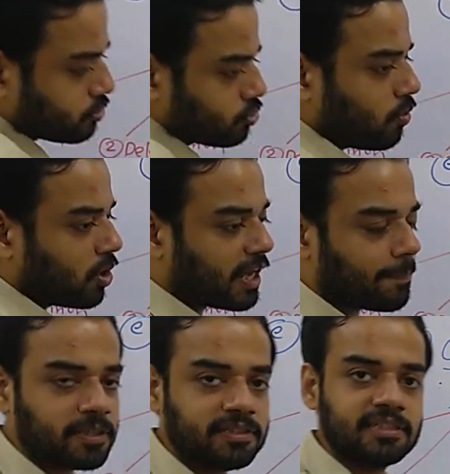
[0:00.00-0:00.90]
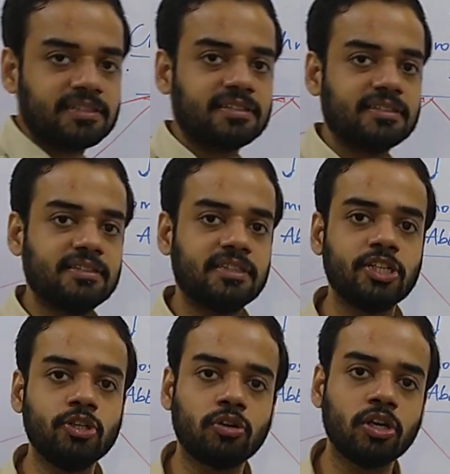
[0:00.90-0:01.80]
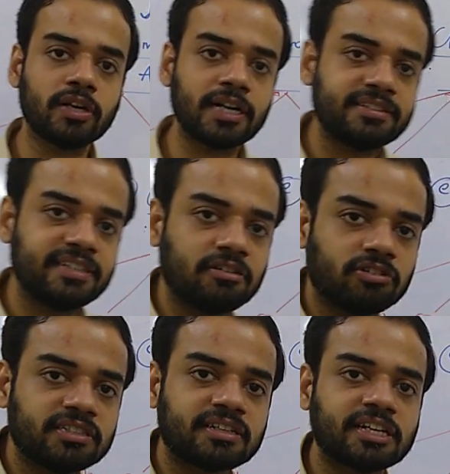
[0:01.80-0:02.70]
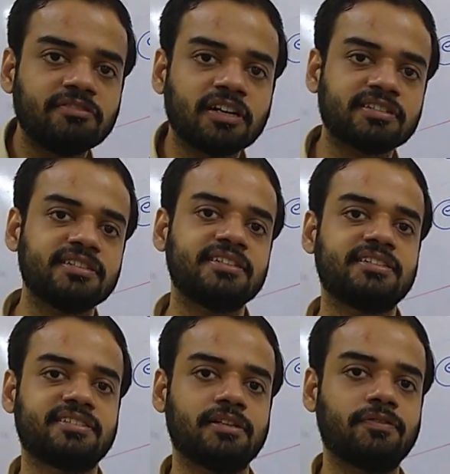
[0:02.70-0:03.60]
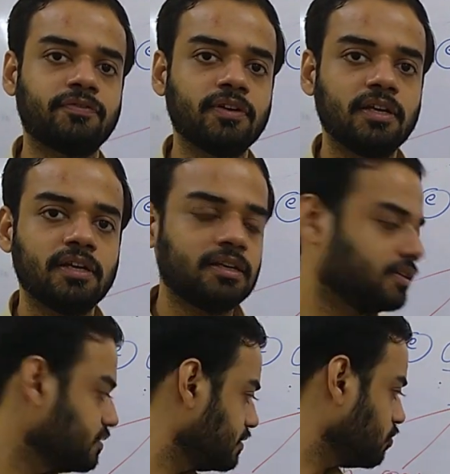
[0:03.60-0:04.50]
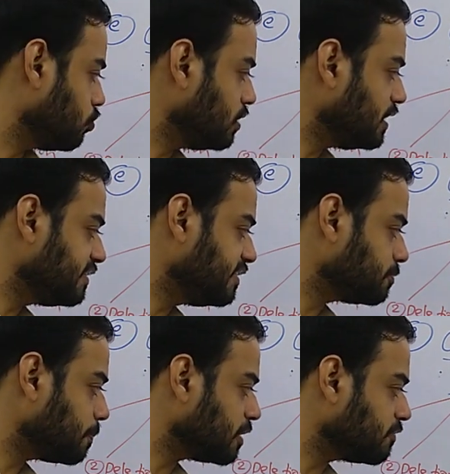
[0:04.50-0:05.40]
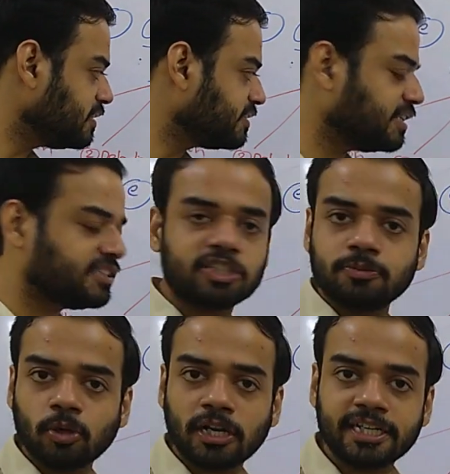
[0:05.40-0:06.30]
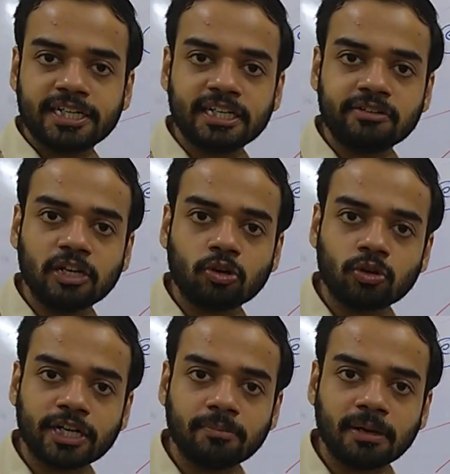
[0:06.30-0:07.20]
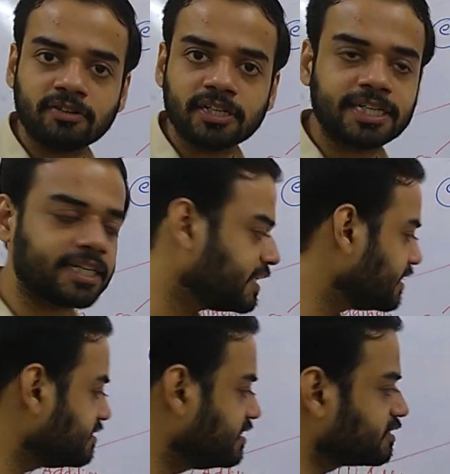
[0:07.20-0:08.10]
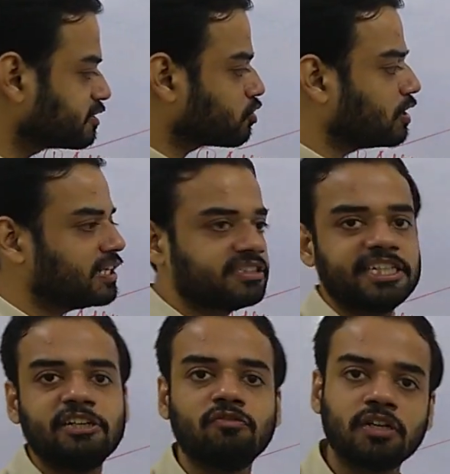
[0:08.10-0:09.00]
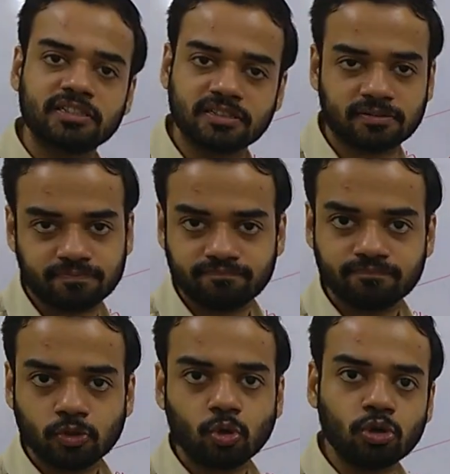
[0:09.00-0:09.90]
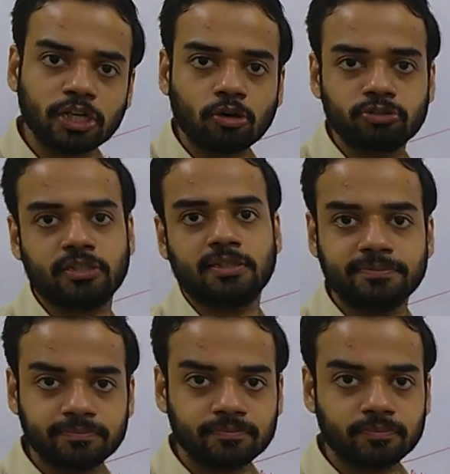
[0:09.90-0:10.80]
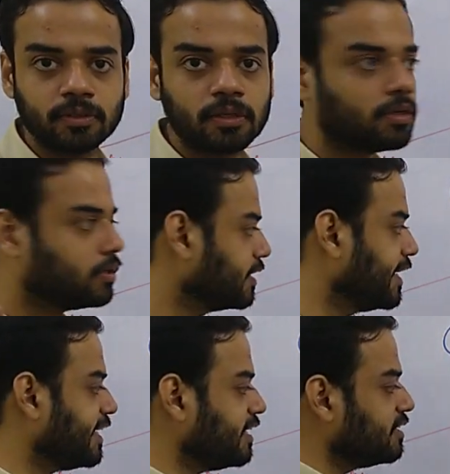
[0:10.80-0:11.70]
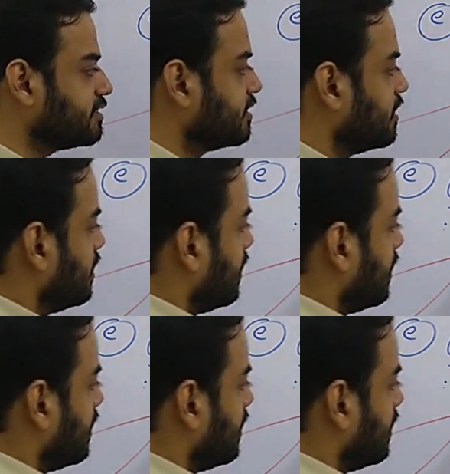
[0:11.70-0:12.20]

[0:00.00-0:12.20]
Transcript: So what happens is the nucleotide sequence reverses itself. Only this part will change its polarity, it will rotate by 180 degrees. This is called as inversion. Ulta ho jayega. Getting this?